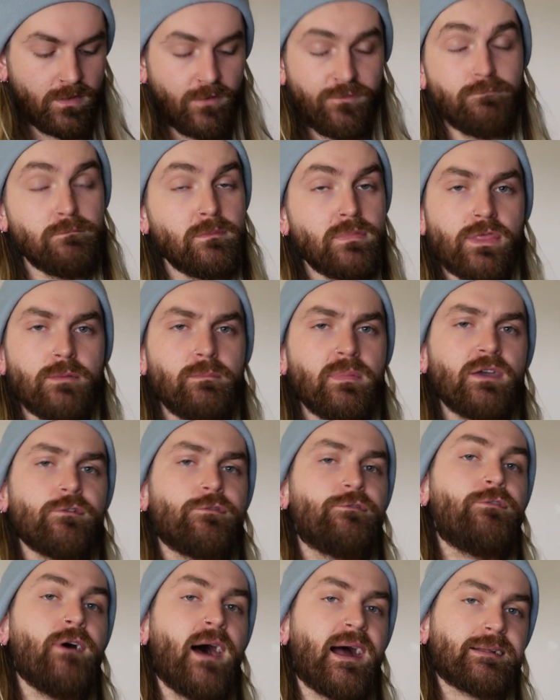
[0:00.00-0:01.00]
The mere
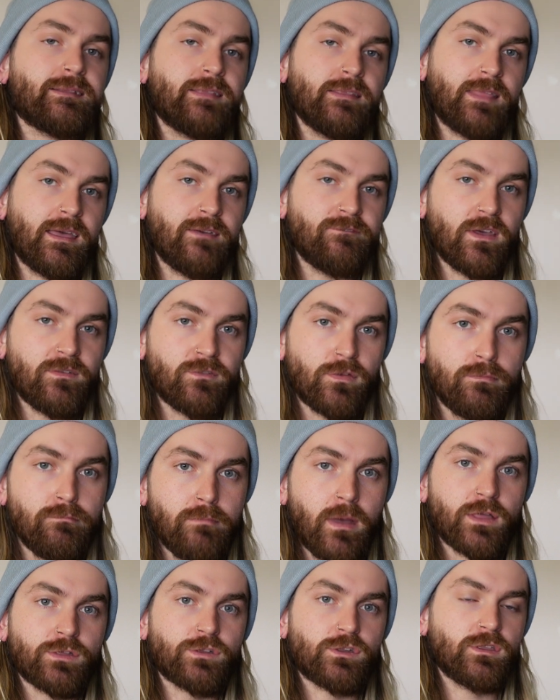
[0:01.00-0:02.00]
fact that they've even
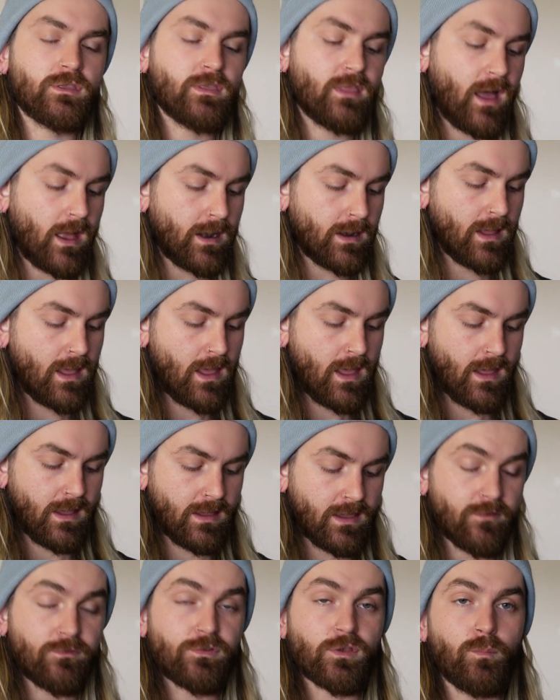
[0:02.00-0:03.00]
mentioned that
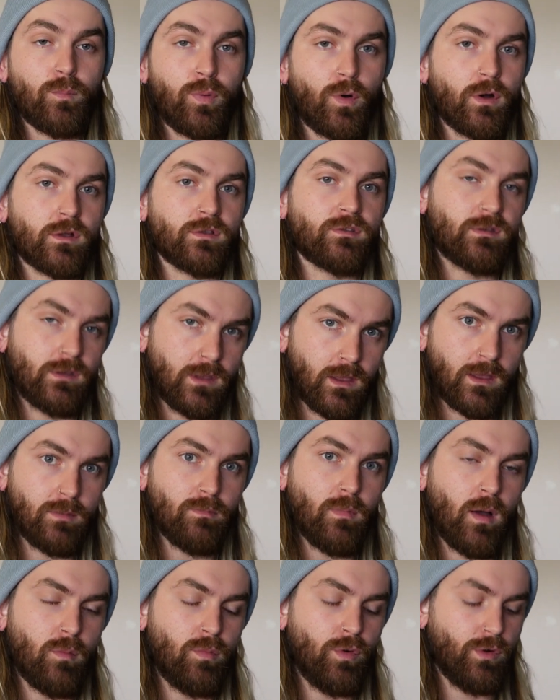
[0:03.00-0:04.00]
gives it points in
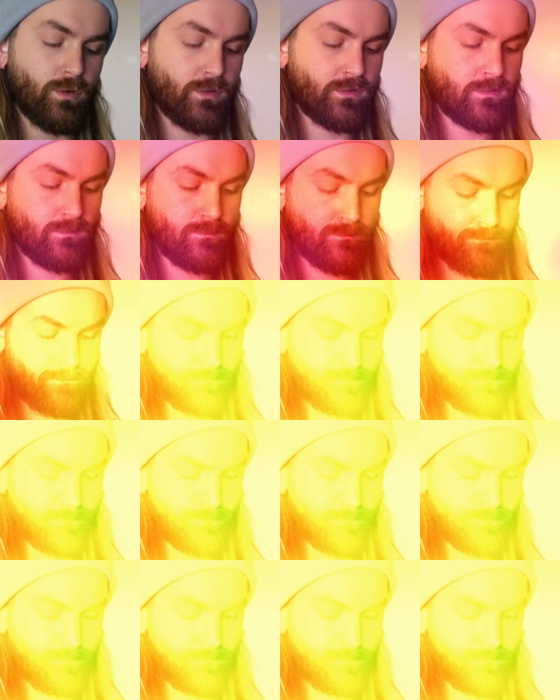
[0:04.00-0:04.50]
my books.